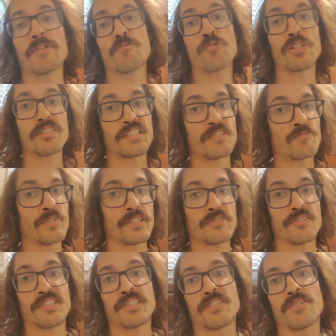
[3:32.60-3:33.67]
once a week or
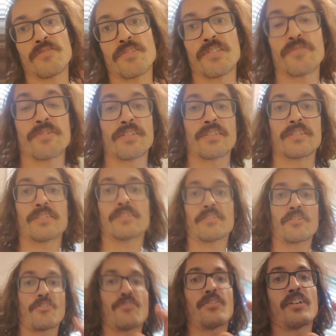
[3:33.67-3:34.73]
so, doing
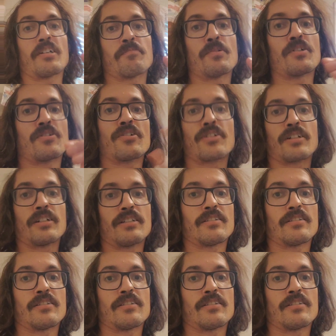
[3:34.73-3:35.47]
the thick bar